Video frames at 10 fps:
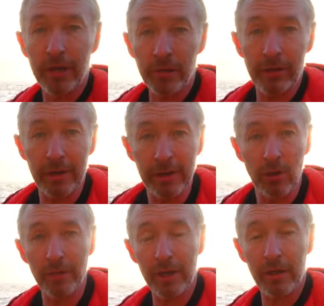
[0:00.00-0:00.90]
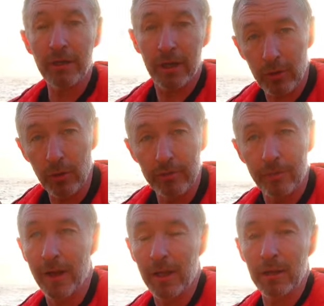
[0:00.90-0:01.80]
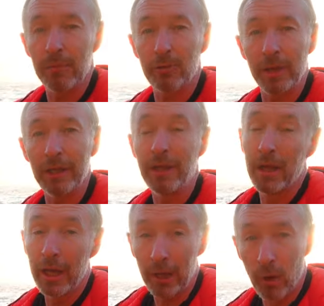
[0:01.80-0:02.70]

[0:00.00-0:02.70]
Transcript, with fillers: another area over here, and I'm going to follow him as well. And